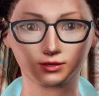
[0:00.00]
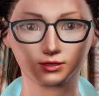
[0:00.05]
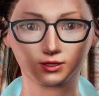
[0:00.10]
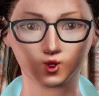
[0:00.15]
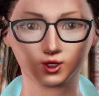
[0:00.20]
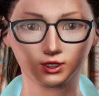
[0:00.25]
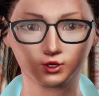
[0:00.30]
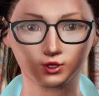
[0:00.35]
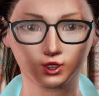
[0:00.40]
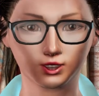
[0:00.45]

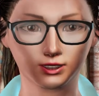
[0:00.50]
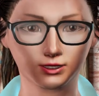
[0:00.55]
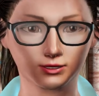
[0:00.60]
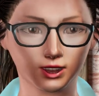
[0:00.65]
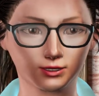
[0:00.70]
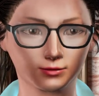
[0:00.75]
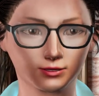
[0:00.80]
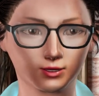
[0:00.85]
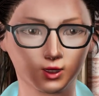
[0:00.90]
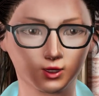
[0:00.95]
and the block
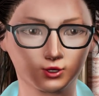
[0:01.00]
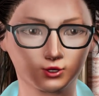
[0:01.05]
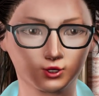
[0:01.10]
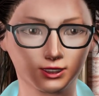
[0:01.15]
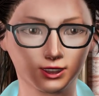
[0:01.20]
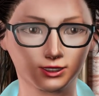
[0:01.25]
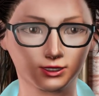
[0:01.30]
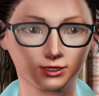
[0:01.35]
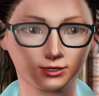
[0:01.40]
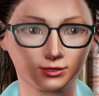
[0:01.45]
of code
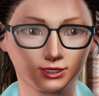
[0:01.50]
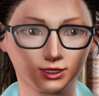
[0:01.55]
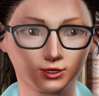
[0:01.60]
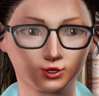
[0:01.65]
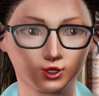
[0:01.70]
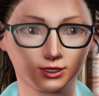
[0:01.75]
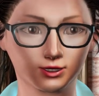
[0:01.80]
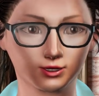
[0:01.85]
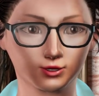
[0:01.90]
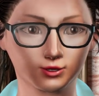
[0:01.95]
to be
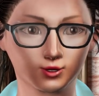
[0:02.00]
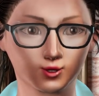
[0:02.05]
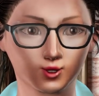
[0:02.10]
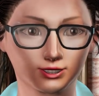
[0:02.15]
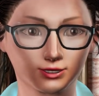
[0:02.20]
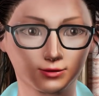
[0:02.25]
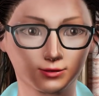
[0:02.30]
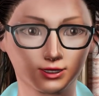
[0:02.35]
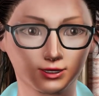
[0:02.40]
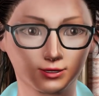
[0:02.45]
executed
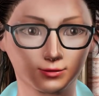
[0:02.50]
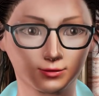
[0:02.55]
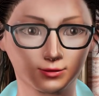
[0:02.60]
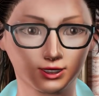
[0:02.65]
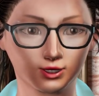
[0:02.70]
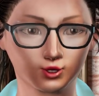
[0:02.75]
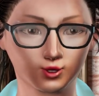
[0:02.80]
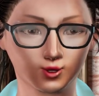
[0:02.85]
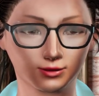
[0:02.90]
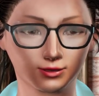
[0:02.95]
must be
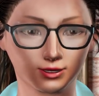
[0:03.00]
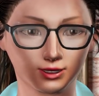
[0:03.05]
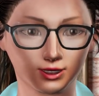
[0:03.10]
indented.